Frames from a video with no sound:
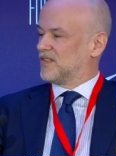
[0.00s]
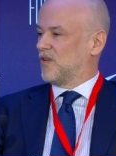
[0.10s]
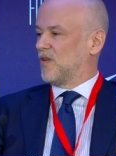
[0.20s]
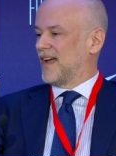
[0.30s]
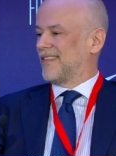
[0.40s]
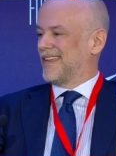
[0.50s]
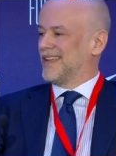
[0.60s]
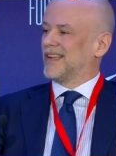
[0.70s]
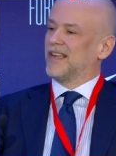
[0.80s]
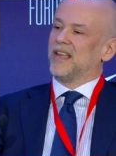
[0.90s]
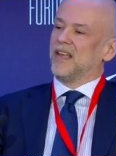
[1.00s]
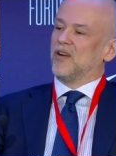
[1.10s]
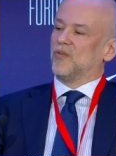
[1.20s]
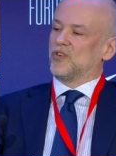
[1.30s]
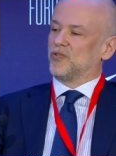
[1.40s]
So I think
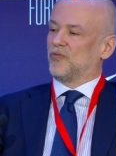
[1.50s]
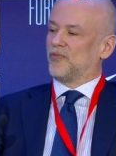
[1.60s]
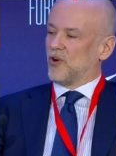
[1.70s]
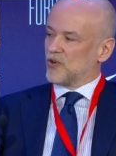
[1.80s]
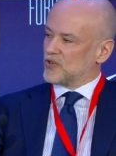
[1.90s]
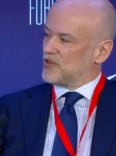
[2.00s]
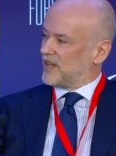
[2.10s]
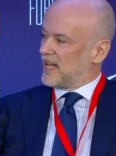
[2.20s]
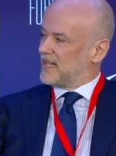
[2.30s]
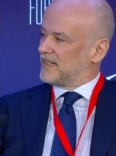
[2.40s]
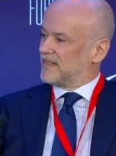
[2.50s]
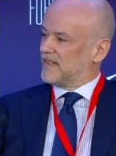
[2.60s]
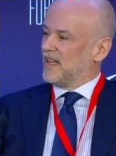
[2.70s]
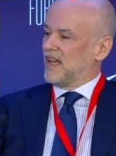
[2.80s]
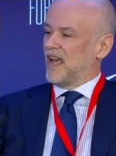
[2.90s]
we should focus on that,
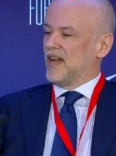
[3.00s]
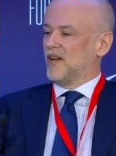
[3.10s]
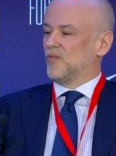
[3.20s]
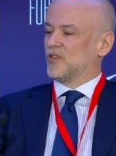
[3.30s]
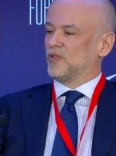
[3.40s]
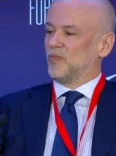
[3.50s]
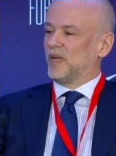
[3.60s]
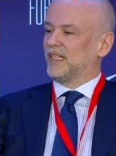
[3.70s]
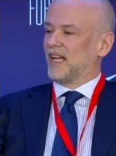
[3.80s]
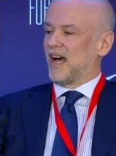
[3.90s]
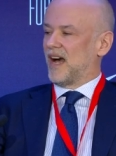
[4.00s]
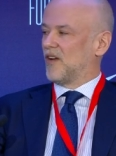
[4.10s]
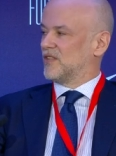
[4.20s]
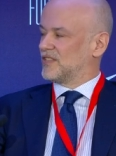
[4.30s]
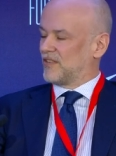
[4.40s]
and we should build
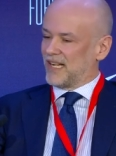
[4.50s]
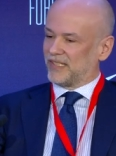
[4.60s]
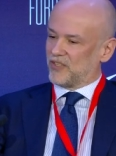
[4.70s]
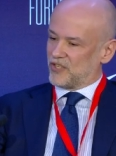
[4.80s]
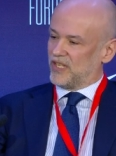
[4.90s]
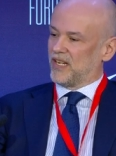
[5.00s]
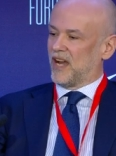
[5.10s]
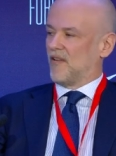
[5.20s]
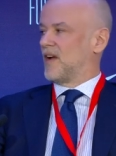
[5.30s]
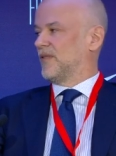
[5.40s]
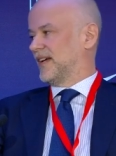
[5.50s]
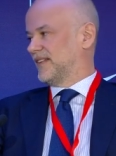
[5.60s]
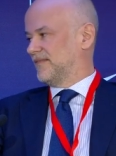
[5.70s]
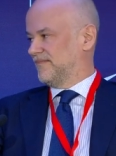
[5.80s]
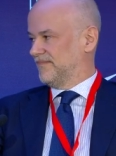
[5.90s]
our strategy around that.